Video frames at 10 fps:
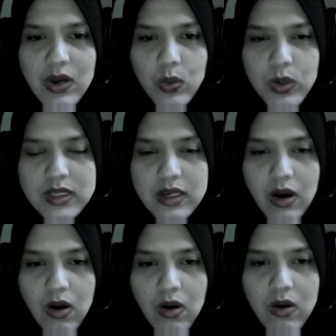with
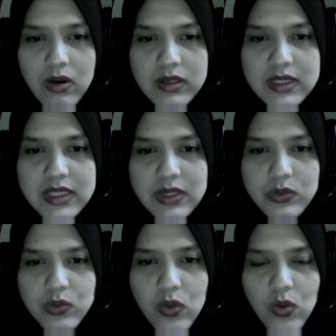all the
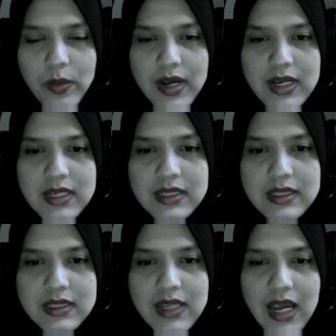
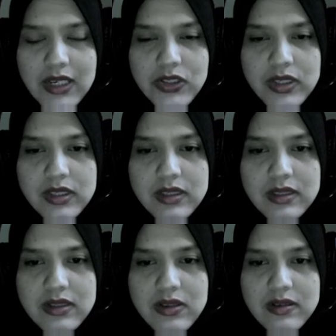Women's
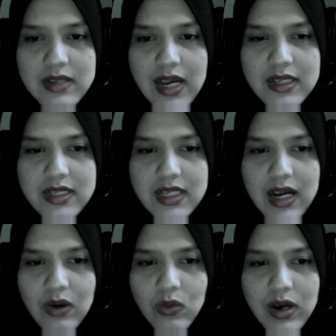Action Society
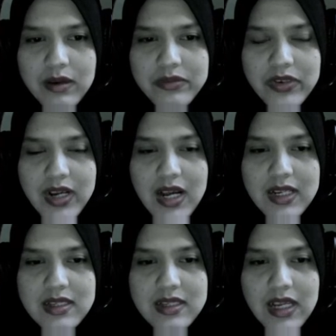Awam
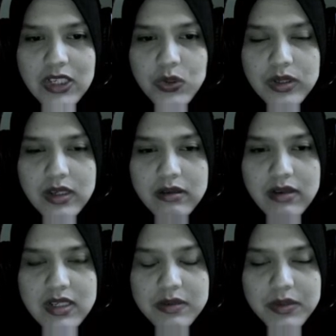regarding sexual
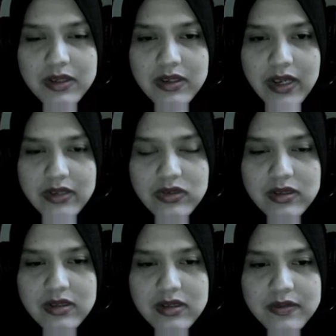harassment
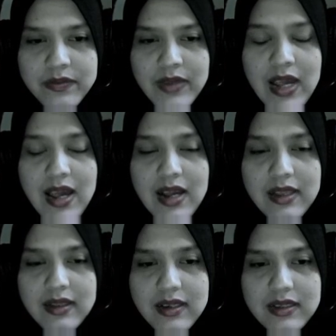cases.
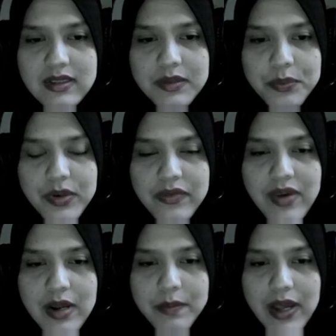Third,
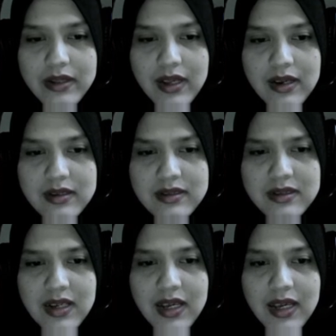prevent bad things.